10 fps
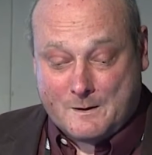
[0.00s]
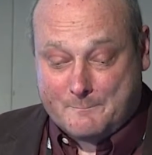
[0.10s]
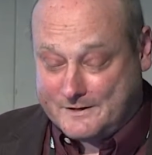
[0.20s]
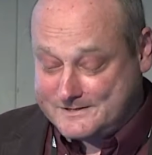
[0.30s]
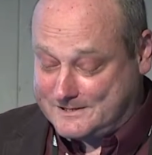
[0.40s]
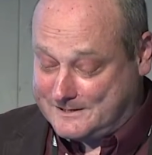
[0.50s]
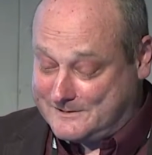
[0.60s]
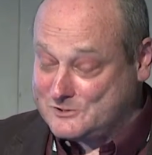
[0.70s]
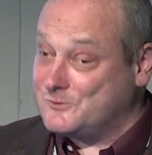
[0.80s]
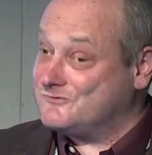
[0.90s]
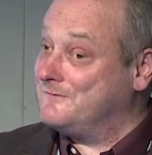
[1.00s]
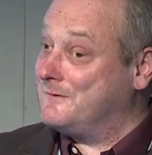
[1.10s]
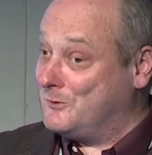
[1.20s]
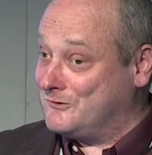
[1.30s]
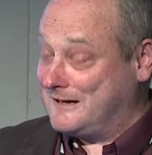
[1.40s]
But there's always room for
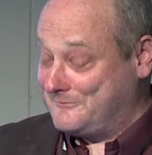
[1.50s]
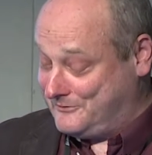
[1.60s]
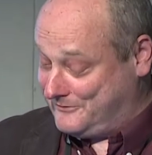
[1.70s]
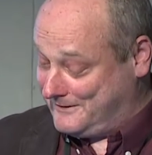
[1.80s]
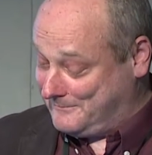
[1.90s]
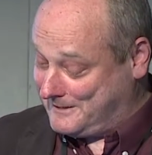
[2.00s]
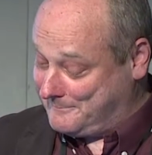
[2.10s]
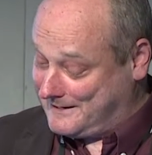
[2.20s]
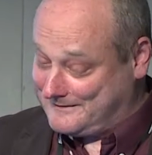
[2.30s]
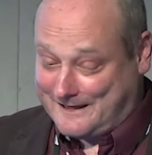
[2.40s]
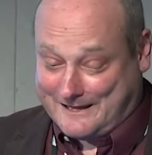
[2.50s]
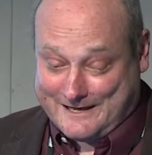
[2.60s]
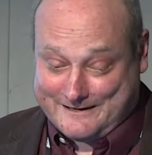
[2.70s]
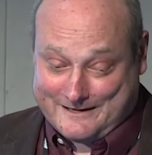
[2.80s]
more ground truthing. We'll come back to that later.